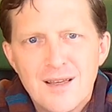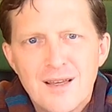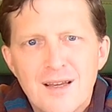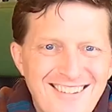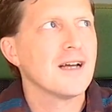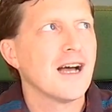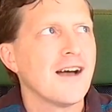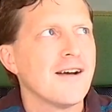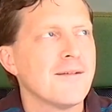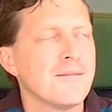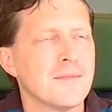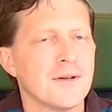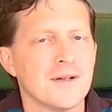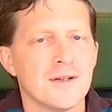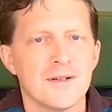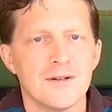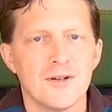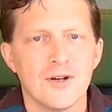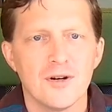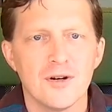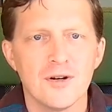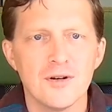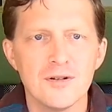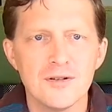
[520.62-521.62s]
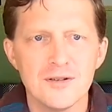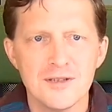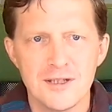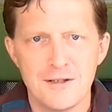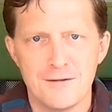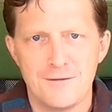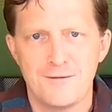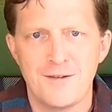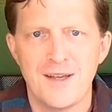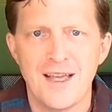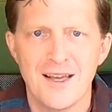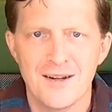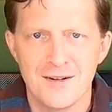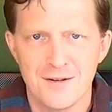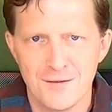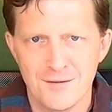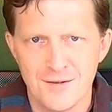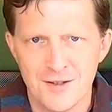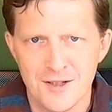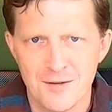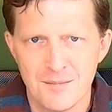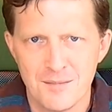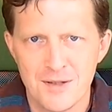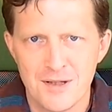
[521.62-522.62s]
I'm an early fan of
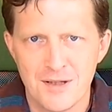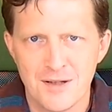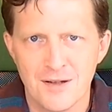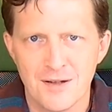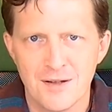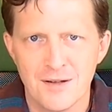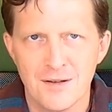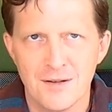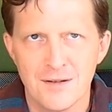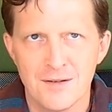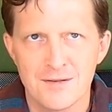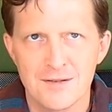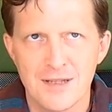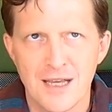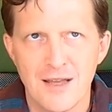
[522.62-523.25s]
it because